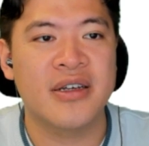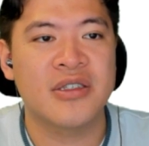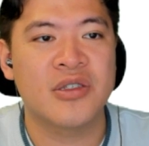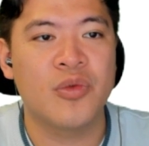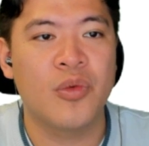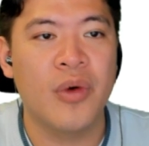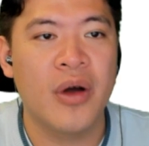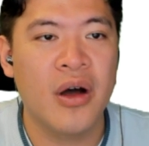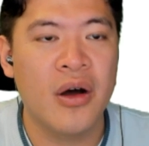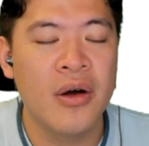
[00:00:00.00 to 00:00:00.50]

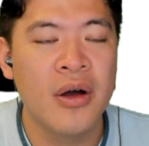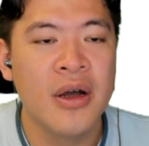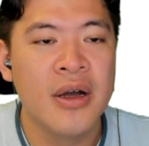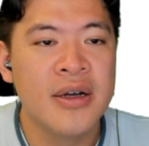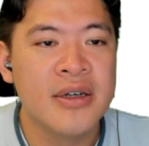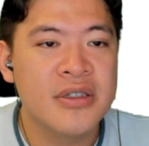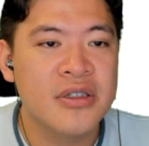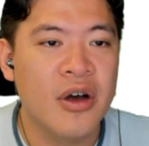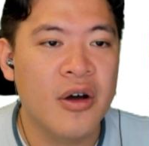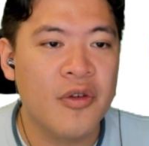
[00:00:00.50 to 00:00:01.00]
as well.
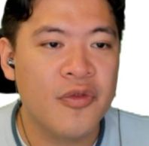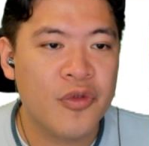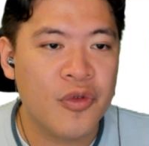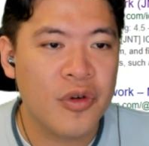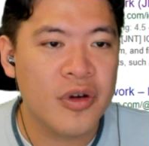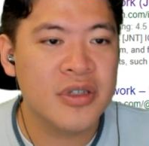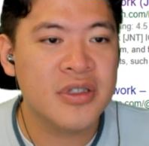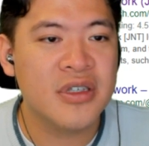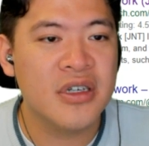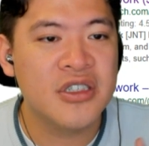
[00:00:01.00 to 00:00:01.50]
So of
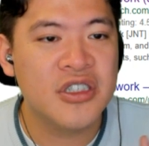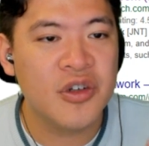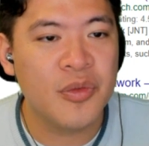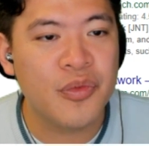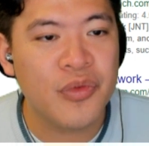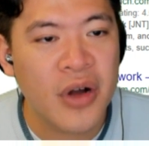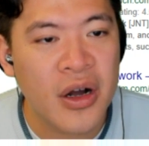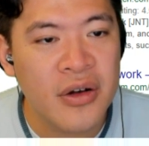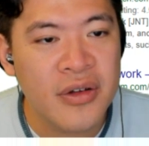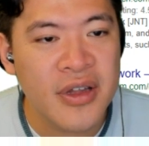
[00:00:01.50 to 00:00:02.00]
course, the
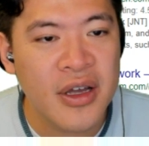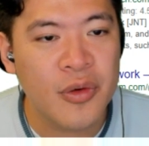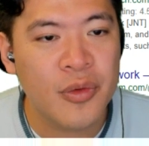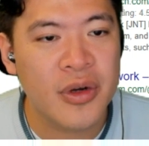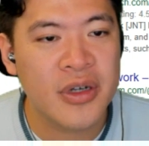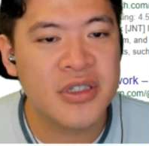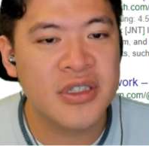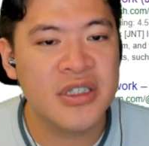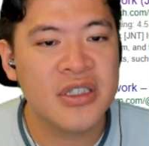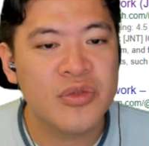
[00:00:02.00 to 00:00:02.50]
Jibrel
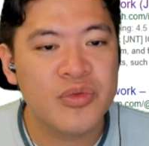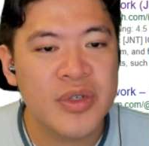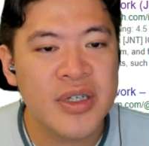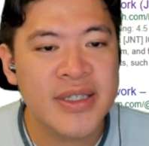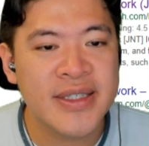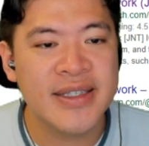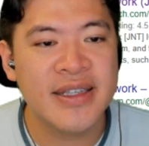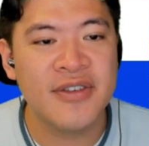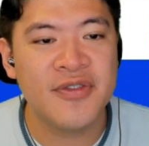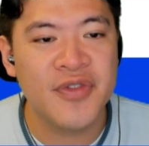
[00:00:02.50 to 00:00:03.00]
Network just
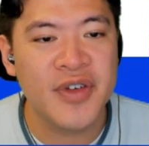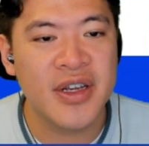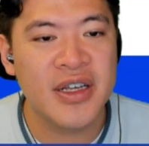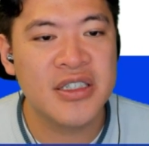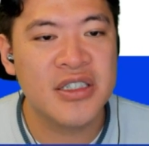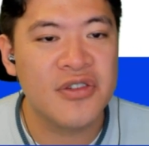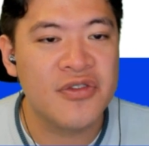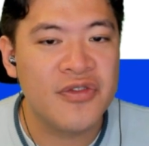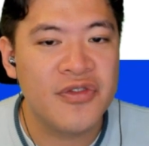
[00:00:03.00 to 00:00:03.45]
recently finished a